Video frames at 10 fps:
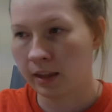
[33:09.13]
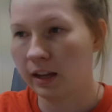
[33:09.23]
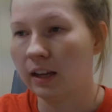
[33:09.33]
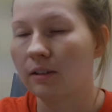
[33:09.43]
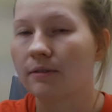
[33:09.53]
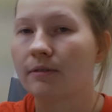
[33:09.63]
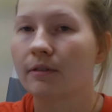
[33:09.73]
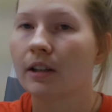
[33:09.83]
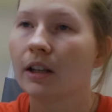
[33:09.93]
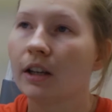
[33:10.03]
If
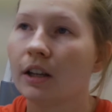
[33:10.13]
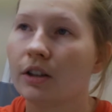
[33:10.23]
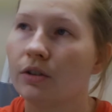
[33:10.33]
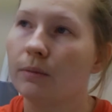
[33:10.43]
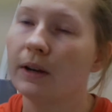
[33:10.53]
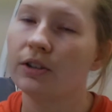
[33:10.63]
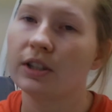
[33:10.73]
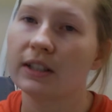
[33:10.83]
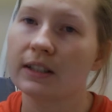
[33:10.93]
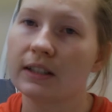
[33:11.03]
your
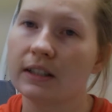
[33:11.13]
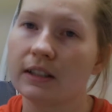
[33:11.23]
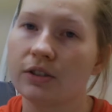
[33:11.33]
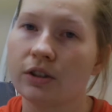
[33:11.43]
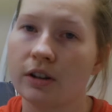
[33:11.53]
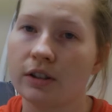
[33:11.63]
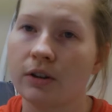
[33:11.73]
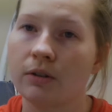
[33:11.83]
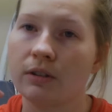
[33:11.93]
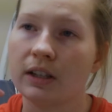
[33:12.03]
patient's jaw
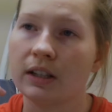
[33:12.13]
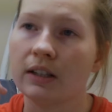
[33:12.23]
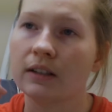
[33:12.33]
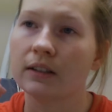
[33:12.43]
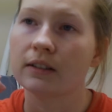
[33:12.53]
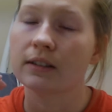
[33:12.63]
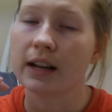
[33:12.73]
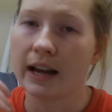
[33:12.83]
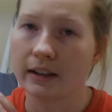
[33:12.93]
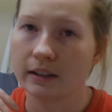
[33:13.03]
tone is
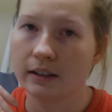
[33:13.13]
slack